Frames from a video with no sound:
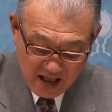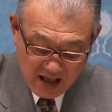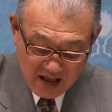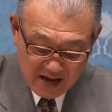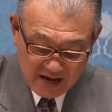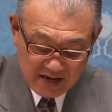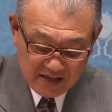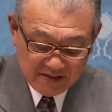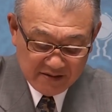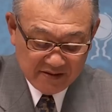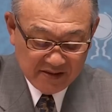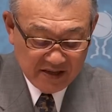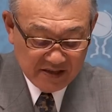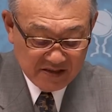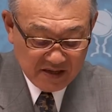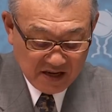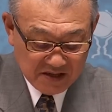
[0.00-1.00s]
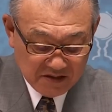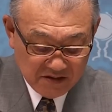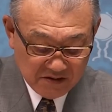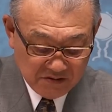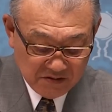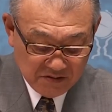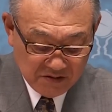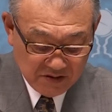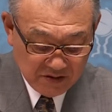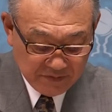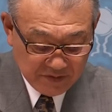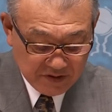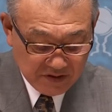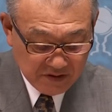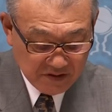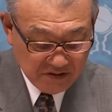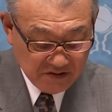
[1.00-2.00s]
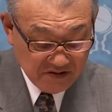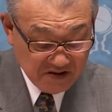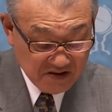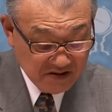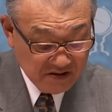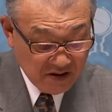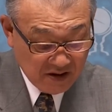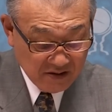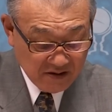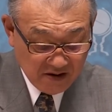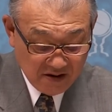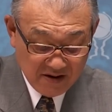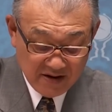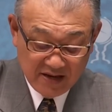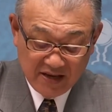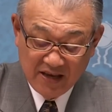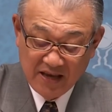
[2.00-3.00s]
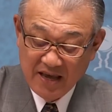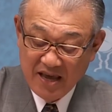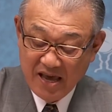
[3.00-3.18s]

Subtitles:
and discussion groups will not only